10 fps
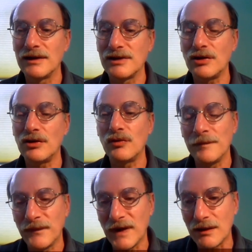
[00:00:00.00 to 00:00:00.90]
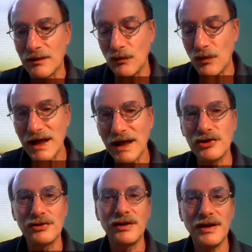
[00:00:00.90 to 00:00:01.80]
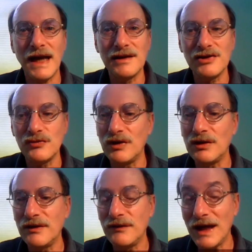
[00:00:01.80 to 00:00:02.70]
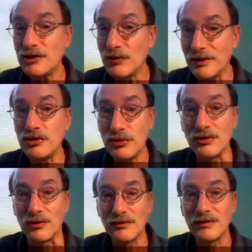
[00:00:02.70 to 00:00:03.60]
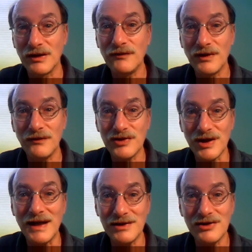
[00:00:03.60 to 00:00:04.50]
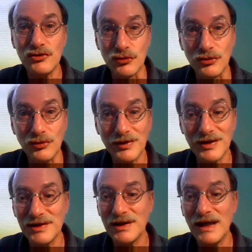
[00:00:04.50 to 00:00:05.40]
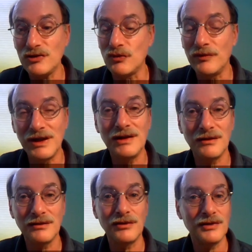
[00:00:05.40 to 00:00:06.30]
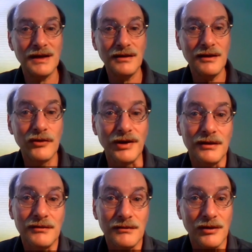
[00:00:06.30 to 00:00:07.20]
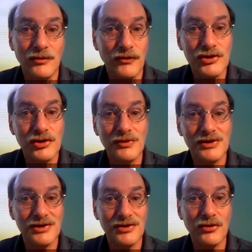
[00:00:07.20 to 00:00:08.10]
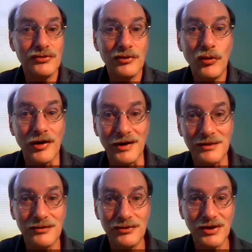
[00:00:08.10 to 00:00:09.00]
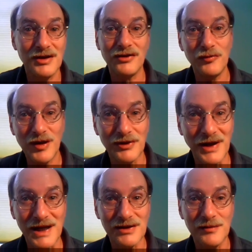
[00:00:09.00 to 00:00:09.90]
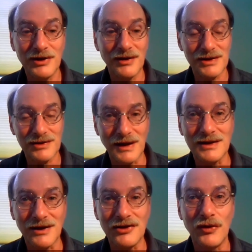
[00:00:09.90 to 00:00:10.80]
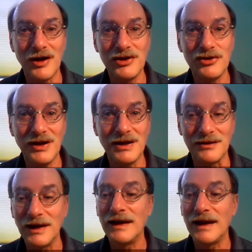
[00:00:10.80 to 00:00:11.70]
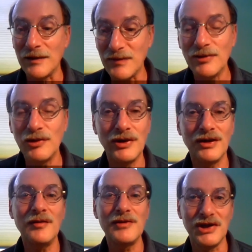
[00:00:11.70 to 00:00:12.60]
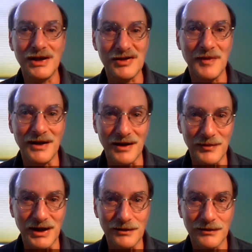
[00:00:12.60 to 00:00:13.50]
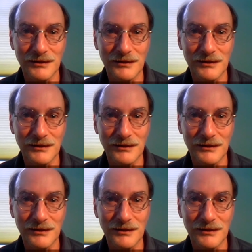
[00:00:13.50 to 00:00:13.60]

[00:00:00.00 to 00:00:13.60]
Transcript: So one answer to that is, well, if that's really true, if science is true in this case, well, we need to learn how to live with it. Virtue is its own reward. You treat other people nicely because that's how you want to be treated. And maybe we are machines made out of meat.